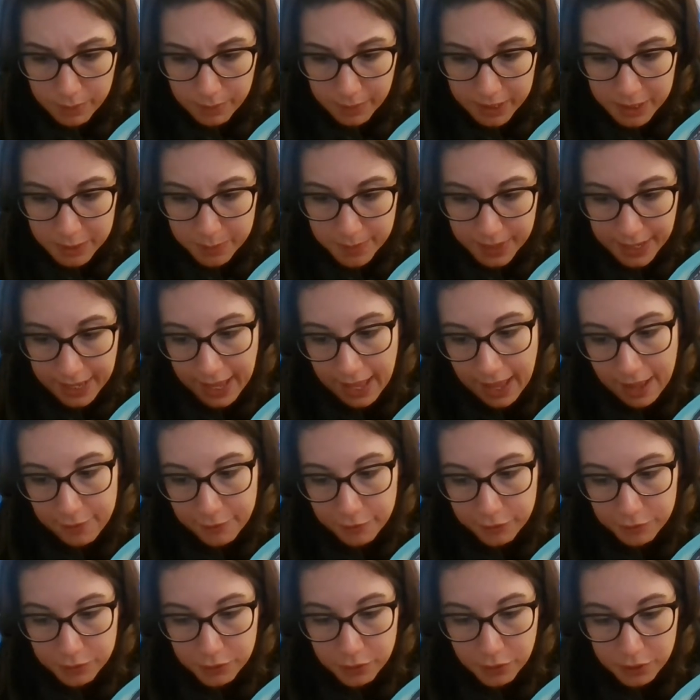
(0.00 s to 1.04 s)
must be
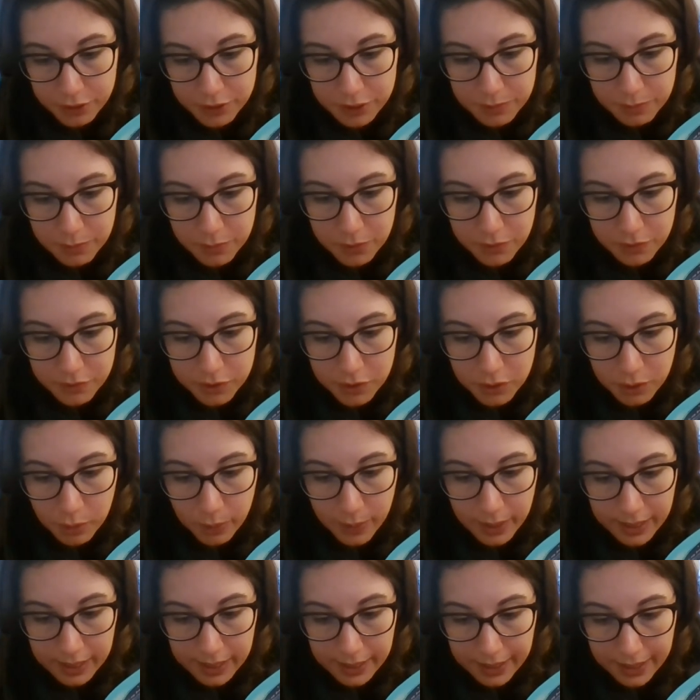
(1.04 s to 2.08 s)
careful not to move too
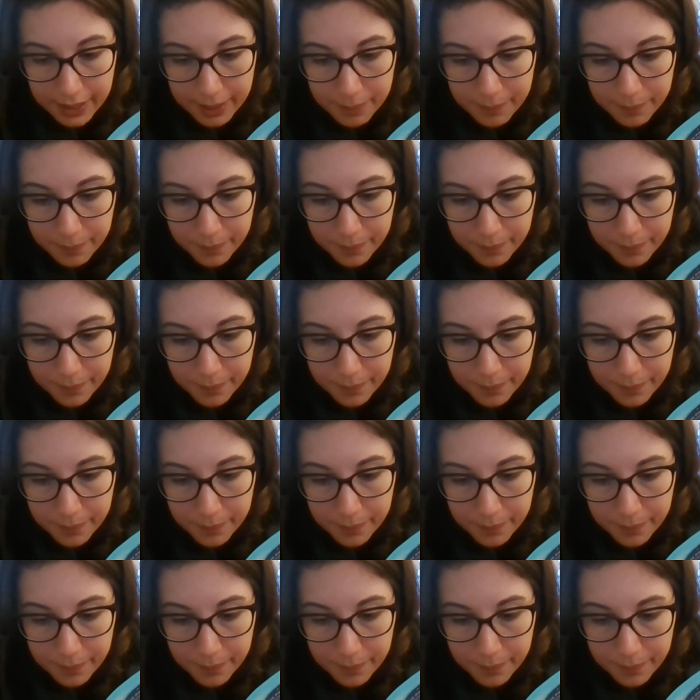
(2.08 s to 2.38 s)
quickly.